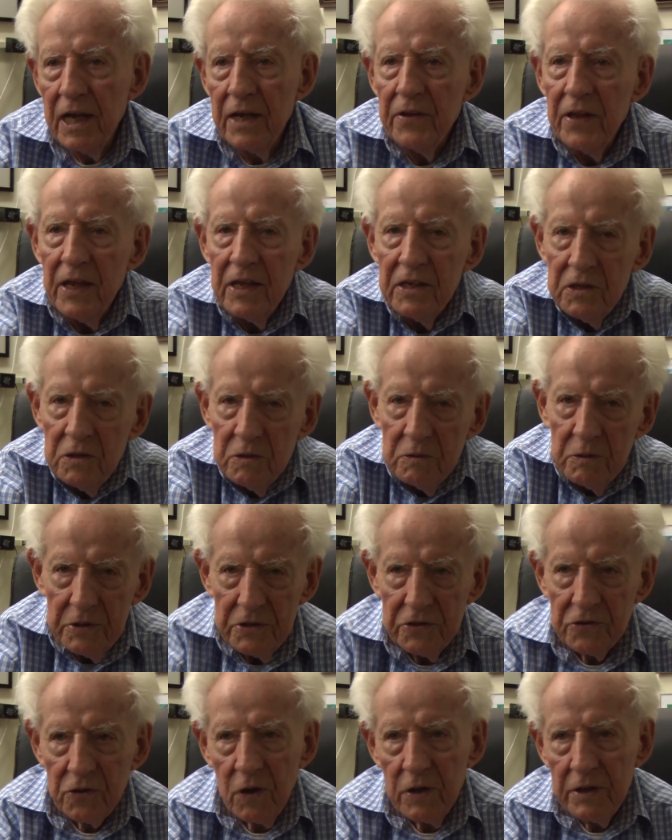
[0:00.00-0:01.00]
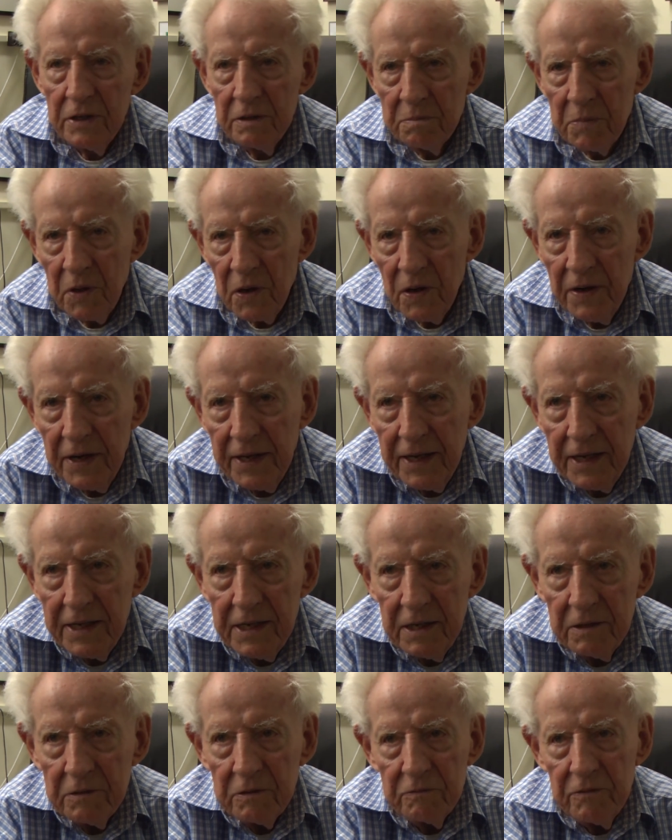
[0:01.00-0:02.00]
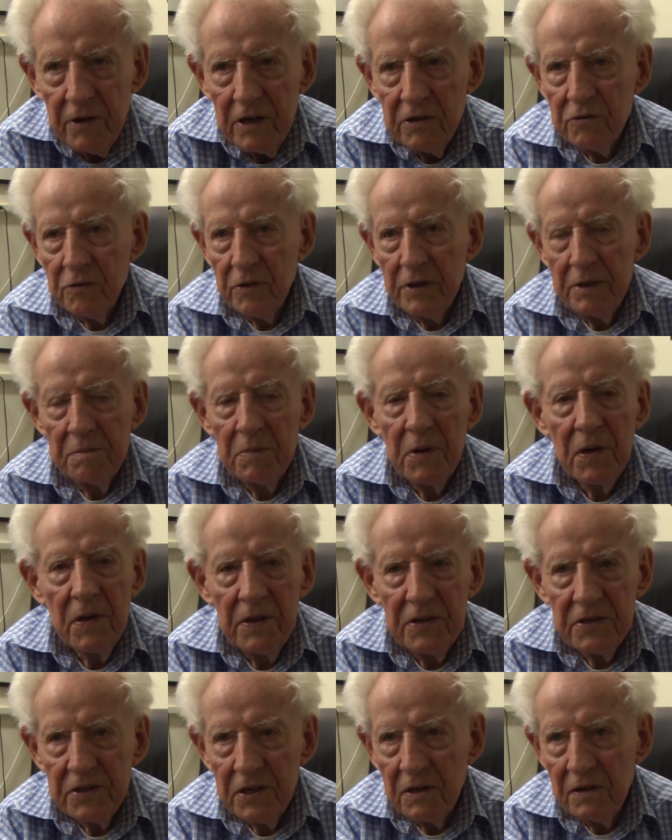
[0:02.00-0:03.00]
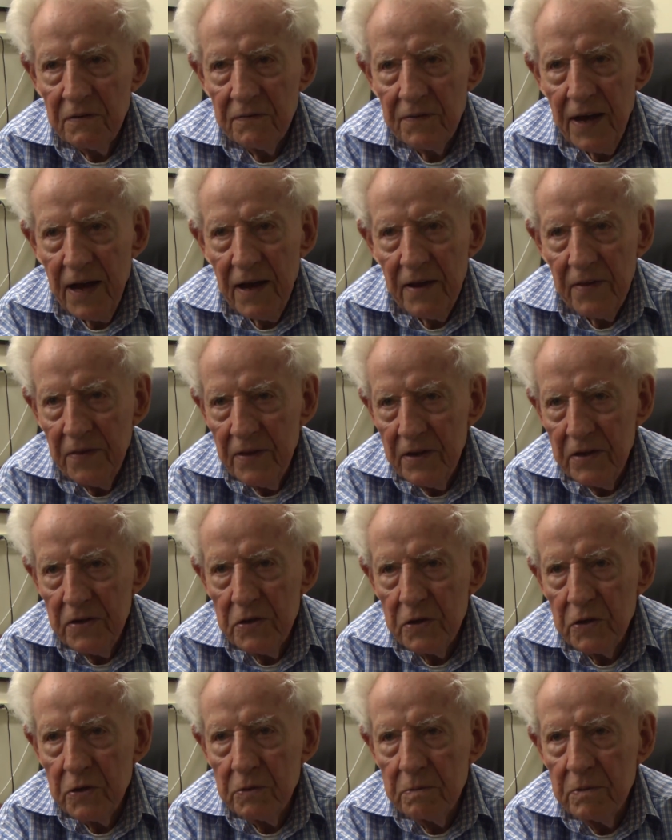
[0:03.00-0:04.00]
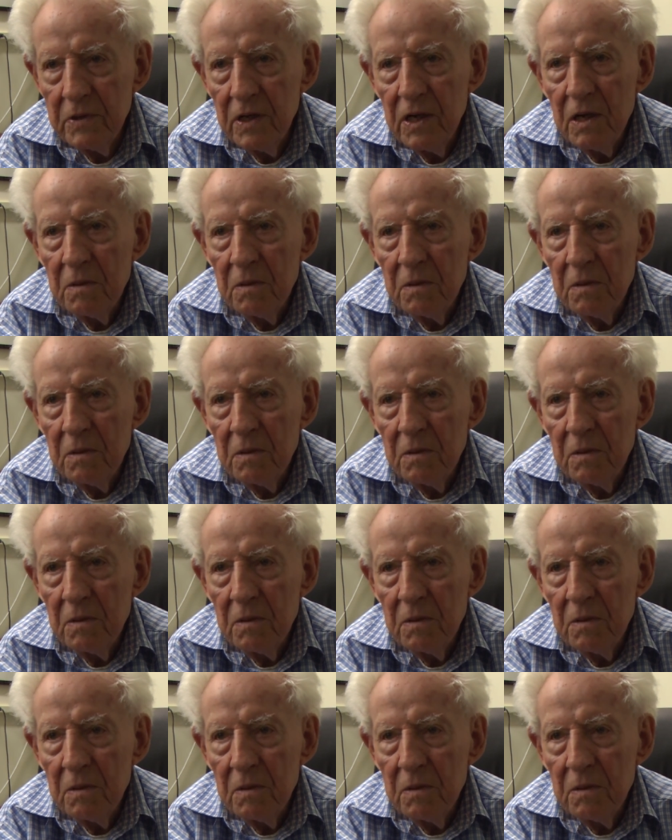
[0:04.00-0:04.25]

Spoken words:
and then you would start it burning, and it would eventually burn itself out, and then you could